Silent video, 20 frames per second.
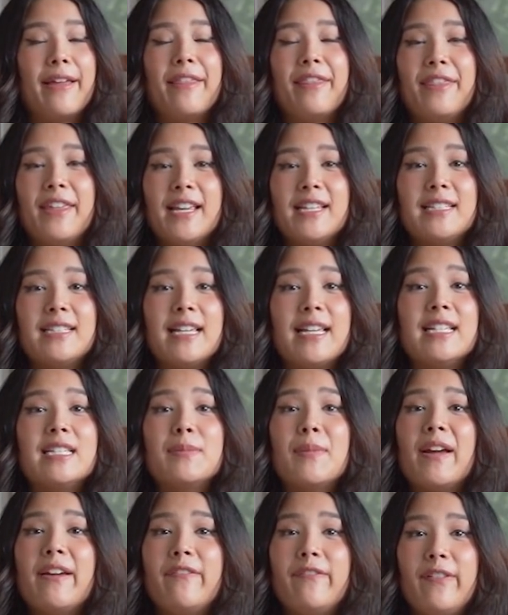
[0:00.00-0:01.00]
This is
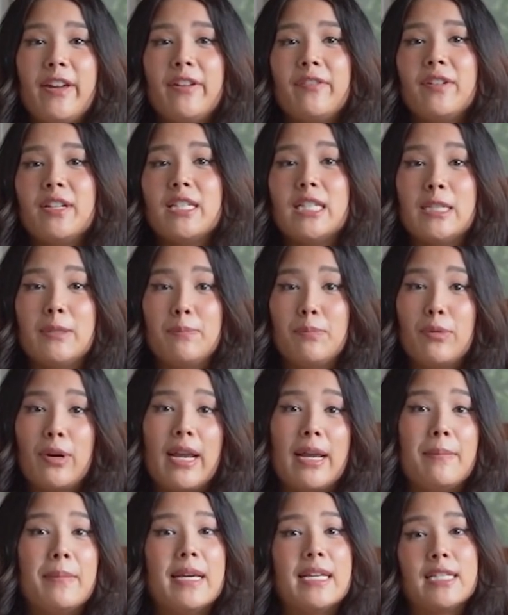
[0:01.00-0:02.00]
my favorite
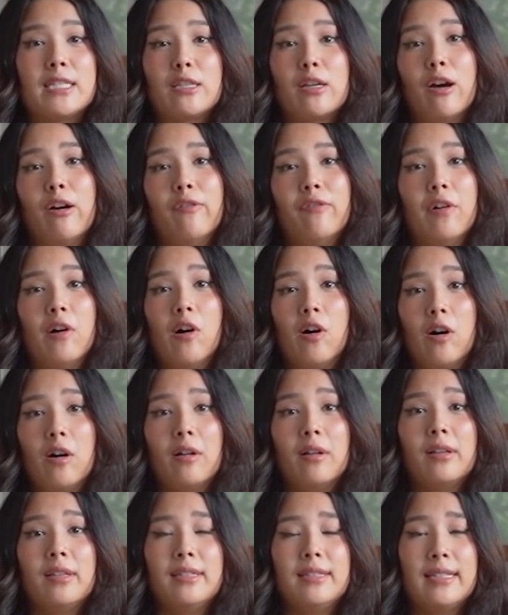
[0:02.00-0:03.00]
spray mist of all